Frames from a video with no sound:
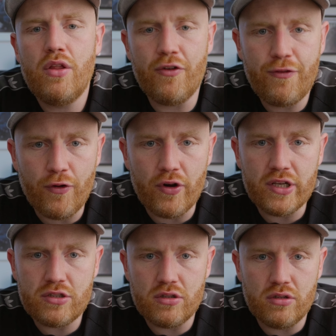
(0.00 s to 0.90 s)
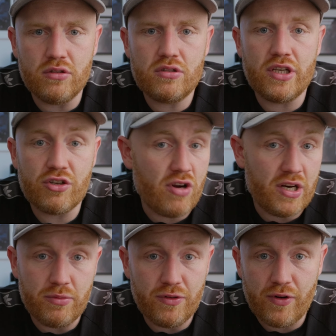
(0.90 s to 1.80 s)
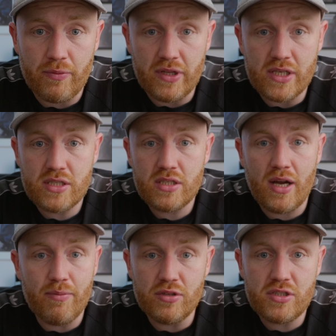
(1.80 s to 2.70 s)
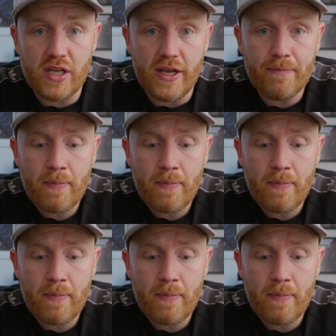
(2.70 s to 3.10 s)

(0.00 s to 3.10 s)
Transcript: the footage looks incredible from this, I must say.